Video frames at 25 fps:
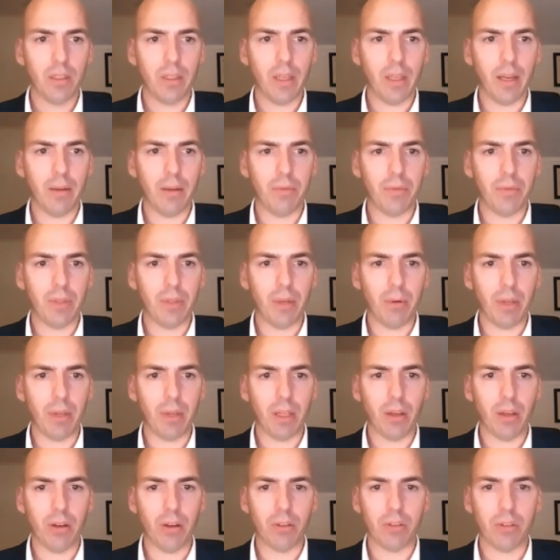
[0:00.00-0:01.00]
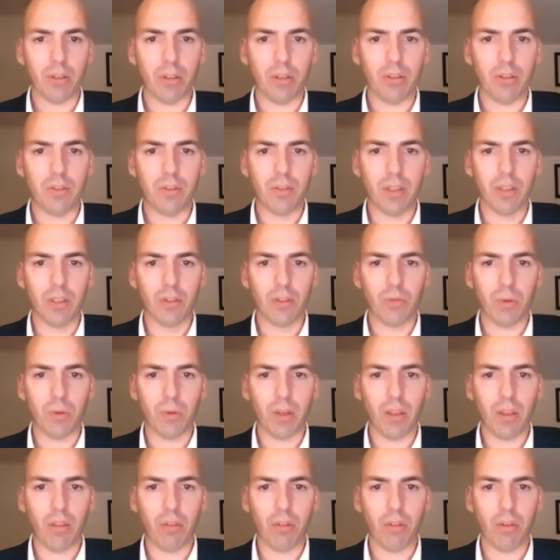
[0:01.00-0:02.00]
yeah, there we go. So until
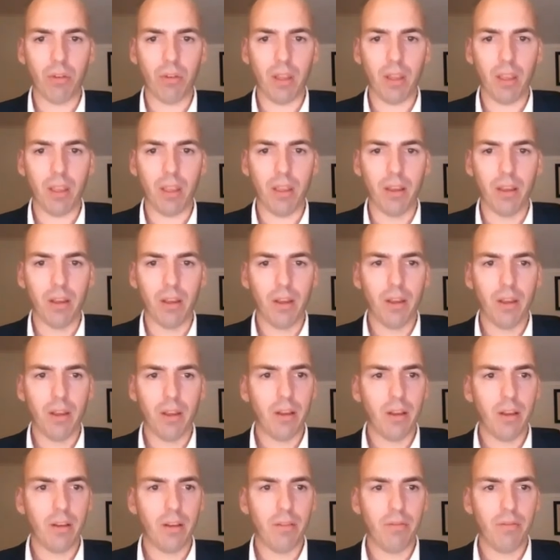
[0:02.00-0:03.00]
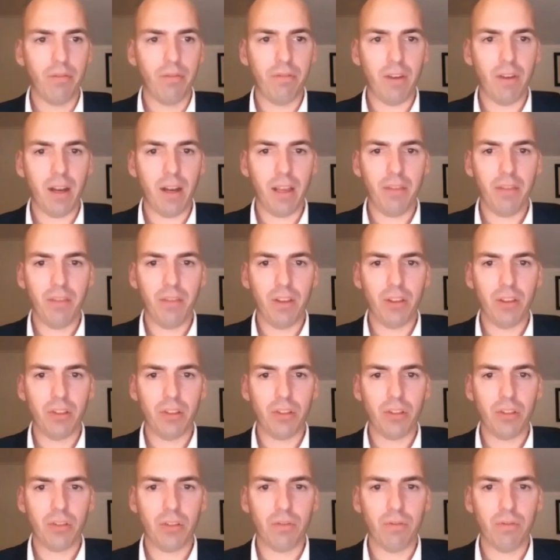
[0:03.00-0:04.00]

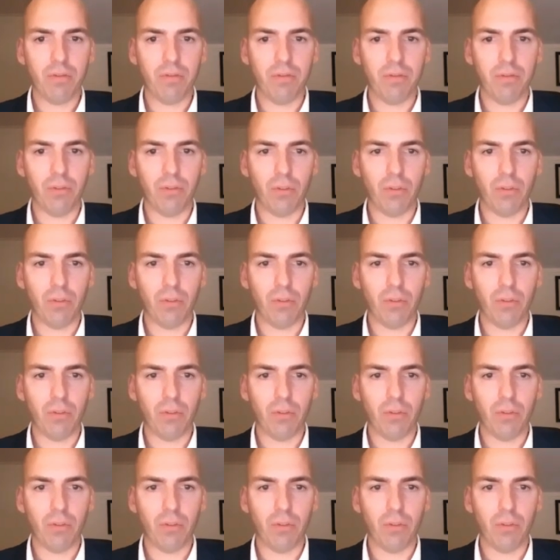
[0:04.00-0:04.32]
2035-ish,